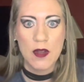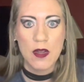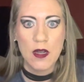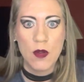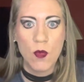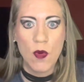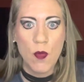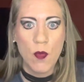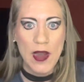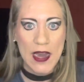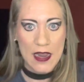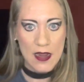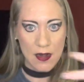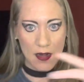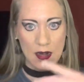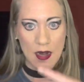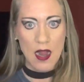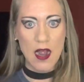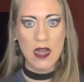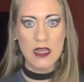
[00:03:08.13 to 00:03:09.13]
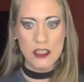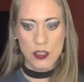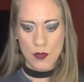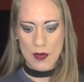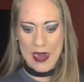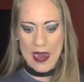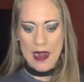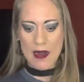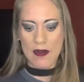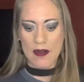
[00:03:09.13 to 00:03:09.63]
When we get into God's
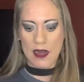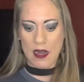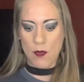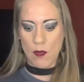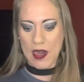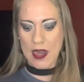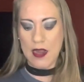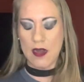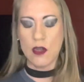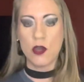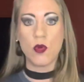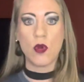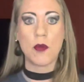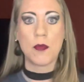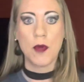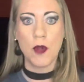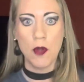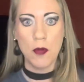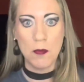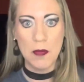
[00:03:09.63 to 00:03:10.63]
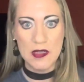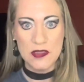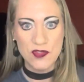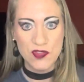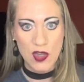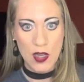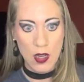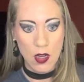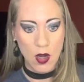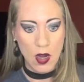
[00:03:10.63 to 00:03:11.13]
reality and we get into our purpose,
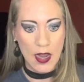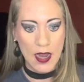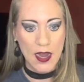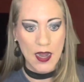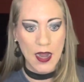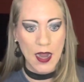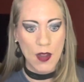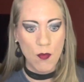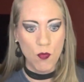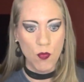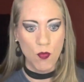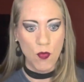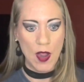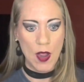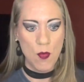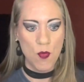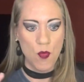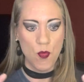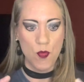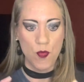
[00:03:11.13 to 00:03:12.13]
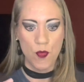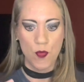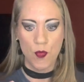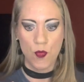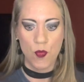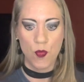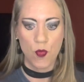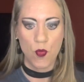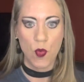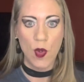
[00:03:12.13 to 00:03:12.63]
okay, and, and
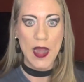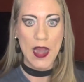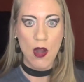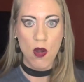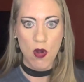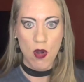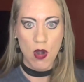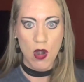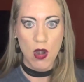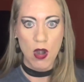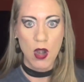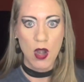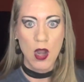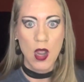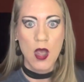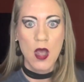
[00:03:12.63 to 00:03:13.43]
we are